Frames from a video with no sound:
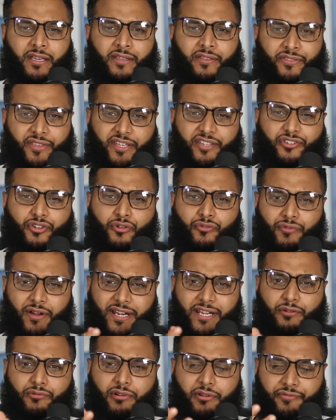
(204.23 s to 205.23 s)
This
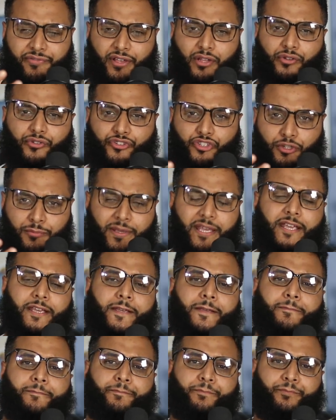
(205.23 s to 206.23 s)
already reveals to
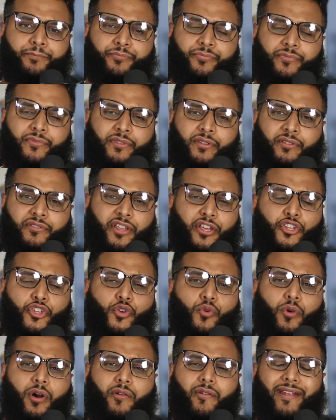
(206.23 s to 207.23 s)
me that
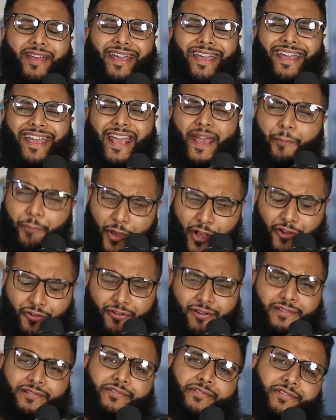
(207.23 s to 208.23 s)
you are a
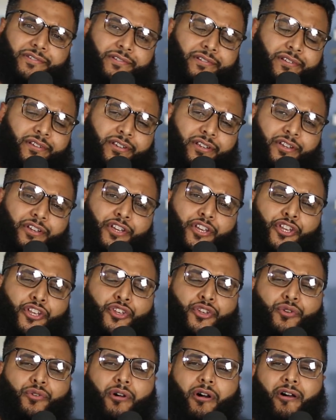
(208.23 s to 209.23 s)
hypocrite.
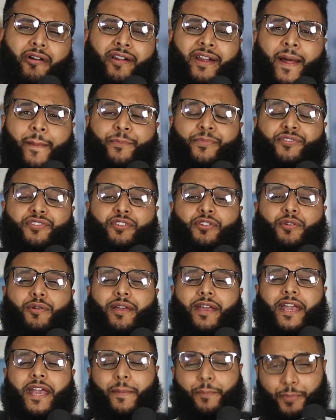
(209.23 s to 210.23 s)
You are an
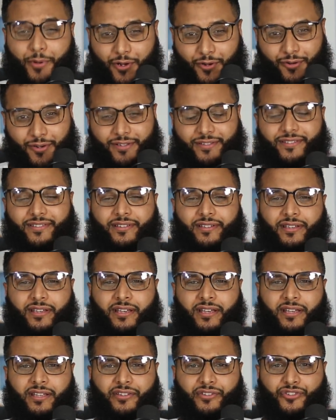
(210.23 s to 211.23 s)
absolute hypocrite.
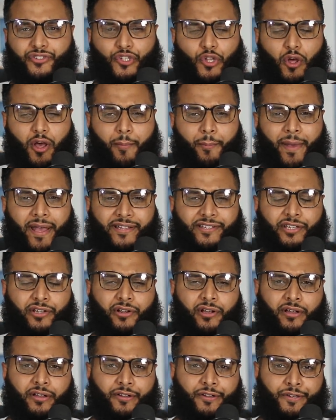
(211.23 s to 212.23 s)
It's not a
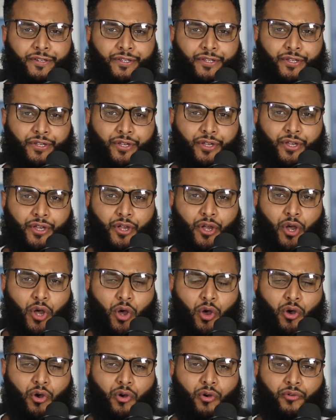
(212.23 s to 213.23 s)
matter
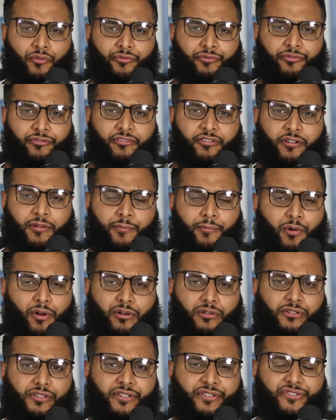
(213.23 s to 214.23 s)
of
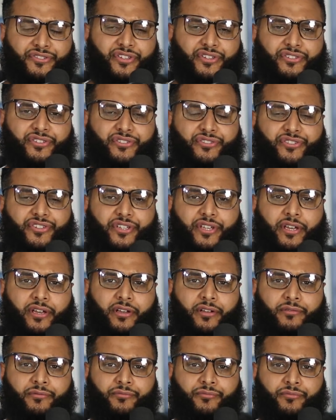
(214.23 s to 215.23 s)
moral consistency
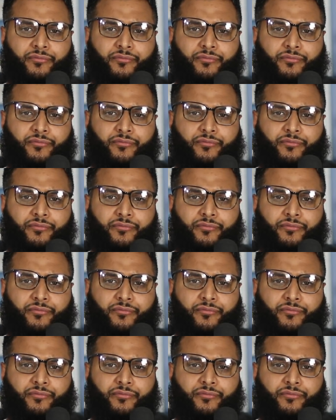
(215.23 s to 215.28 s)
here.